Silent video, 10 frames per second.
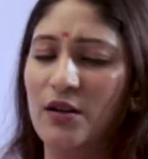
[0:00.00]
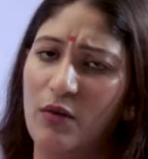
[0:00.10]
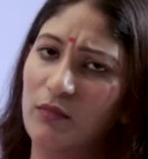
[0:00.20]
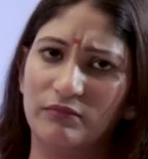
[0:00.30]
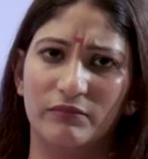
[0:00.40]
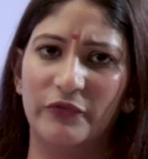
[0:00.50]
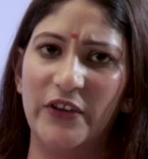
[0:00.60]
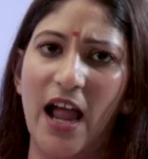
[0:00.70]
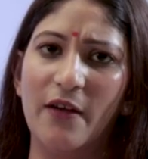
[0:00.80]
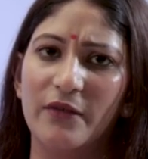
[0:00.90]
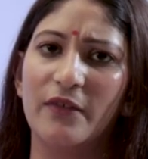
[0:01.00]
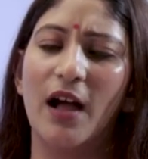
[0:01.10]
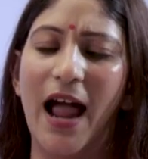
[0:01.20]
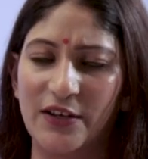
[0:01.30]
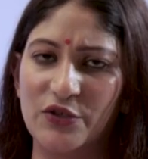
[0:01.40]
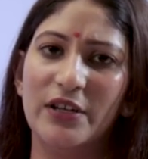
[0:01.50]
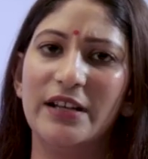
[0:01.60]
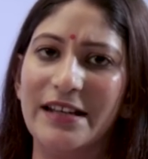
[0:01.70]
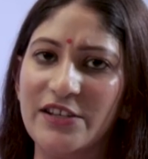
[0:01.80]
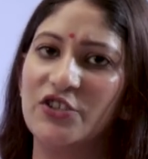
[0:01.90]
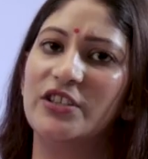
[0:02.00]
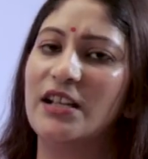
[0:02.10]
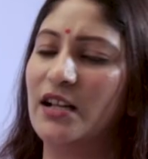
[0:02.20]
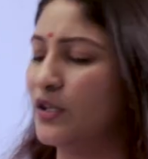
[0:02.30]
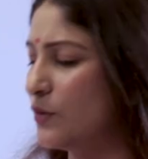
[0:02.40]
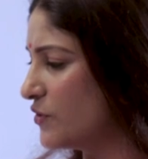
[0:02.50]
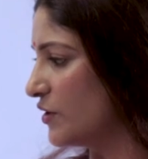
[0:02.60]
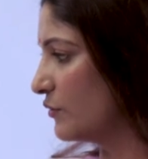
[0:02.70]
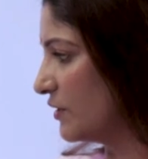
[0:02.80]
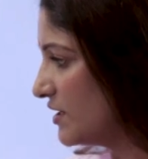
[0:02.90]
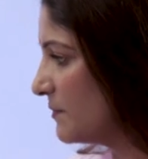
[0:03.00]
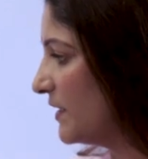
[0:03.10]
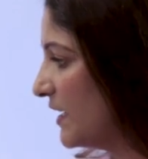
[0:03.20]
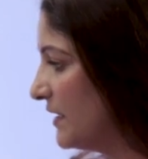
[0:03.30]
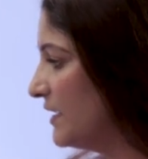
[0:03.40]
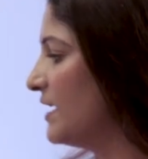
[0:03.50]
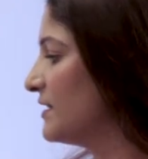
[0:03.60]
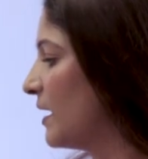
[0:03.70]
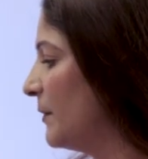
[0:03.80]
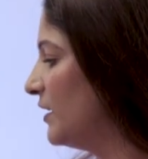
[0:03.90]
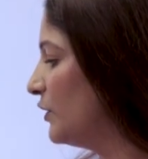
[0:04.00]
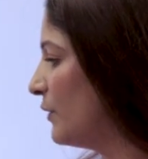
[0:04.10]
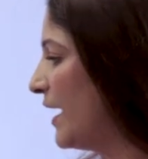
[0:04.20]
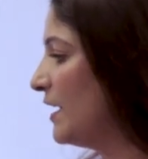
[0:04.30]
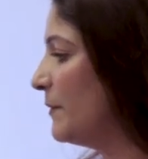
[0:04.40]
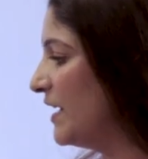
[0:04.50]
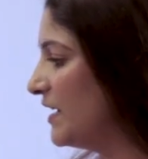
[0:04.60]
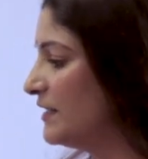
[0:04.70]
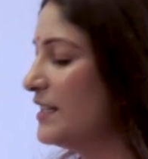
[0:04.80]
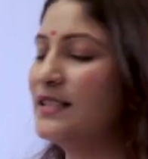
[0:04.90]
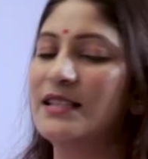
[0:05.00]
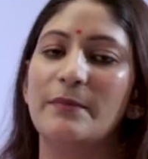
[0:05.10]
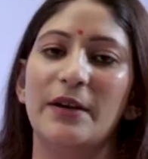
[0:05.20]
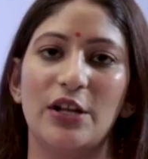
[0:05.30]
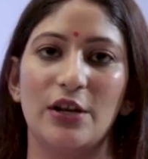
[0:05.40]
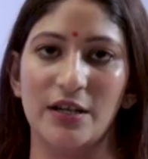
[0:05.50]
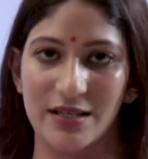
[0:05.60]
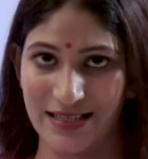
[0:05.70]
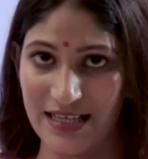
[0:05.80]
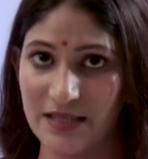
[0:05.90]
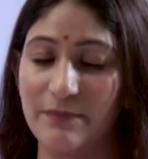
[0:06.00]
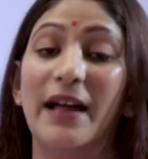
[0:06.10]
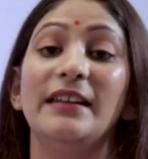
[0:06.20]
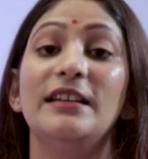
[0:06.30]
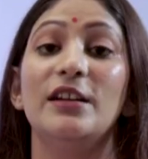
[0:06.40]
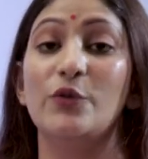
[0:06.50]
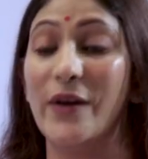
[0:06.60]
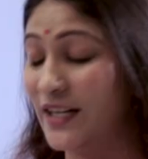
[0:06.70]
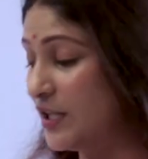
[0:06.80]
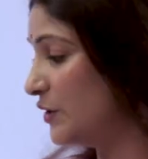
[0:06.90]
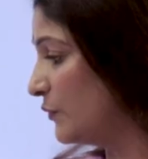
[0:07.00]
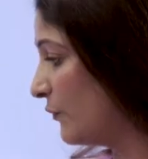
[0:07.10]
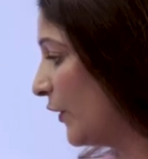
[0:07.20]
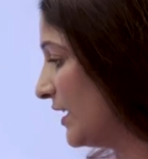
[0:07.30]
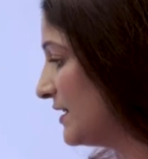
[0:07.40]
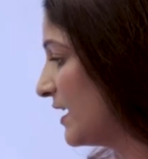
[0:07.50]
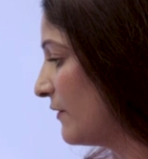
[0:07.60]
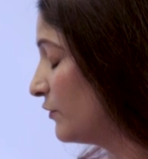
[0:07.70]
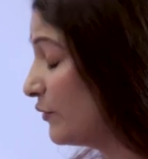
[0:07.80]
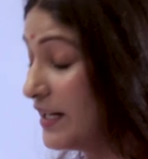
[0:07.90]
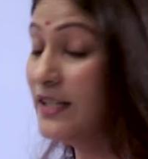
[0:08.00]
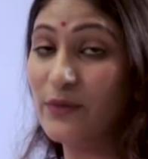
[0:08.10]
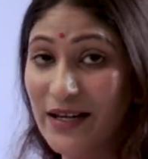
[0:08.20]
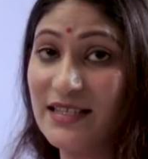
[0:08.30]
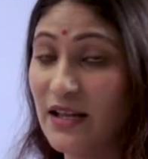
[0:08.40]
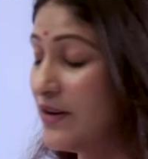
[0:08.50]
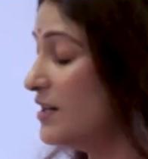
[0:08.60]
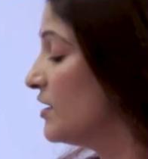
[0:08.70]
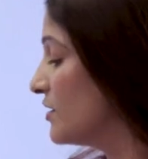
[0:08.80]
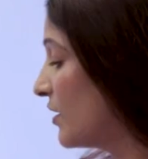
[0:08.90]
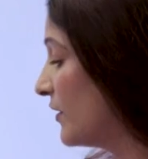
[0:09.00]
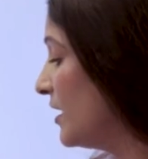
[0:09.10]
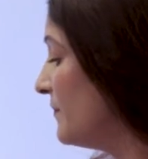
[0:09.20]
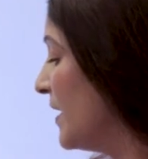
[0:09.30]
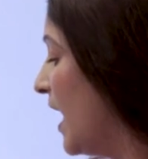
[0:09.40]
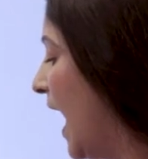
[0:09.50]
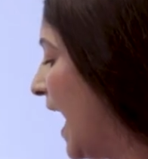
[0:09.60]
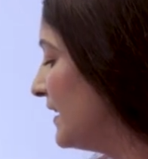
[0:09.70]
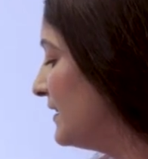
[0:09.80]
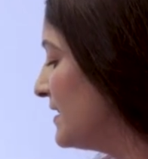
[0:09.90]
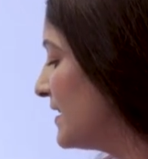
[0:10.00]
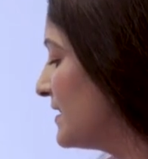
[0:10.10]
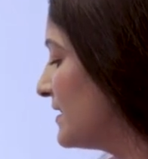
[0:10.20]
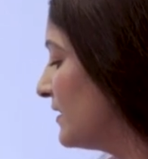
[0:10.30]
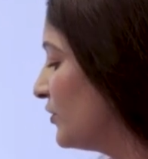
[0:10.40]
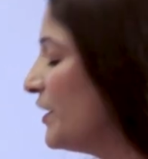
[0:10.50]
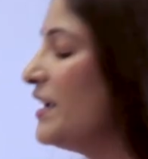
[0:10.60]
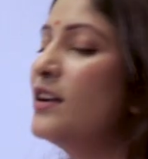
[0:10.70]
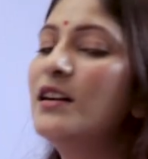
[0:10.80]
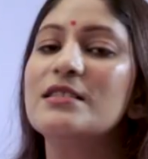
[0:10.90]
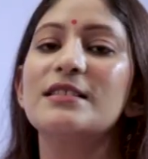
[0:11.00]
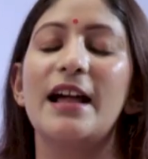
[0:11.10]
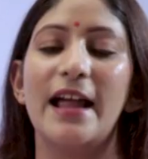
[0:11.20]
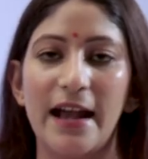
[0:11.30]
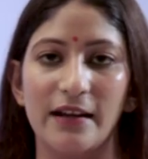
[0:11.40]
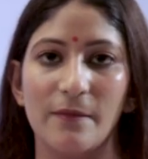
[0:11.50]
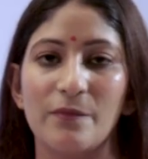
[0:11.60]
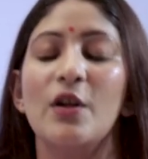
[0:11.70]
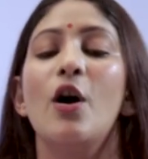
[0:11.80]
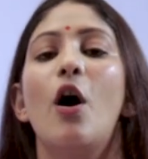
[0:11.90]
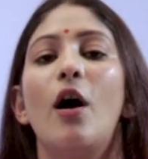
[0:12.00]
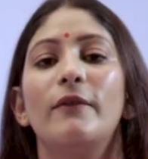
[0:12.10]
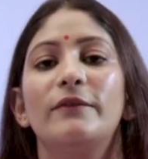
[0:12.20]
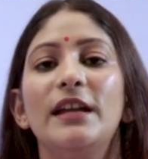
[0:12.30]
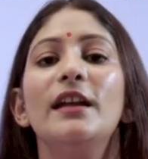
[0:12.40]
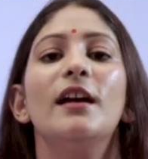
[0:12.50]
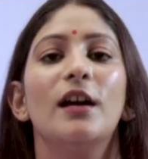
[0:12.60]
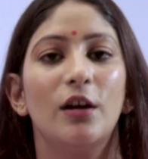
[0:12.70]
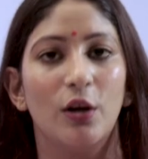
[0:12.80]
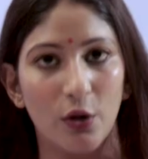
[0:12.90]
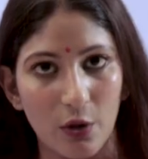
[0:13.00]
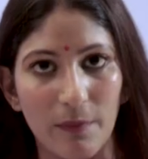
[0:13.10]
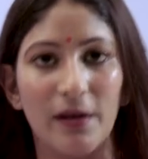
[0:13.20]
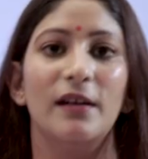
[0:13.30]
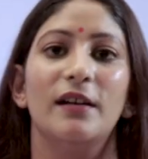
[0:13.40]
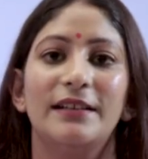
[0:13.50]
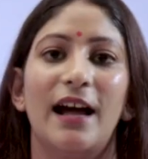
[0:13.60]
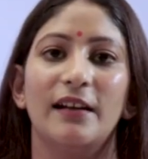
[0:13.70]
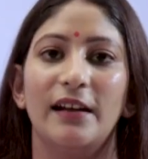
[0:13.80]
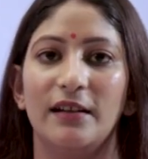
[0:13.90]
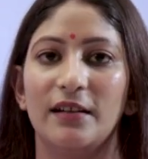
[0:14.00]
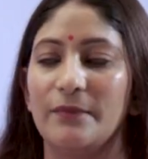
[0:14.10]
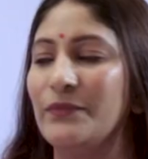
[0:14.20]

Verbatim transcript: Now we have actually reached the conclusion to this, but India is committed to eliminate this particular disease by the year 2027, sorry. And this is three years ahead of the global target.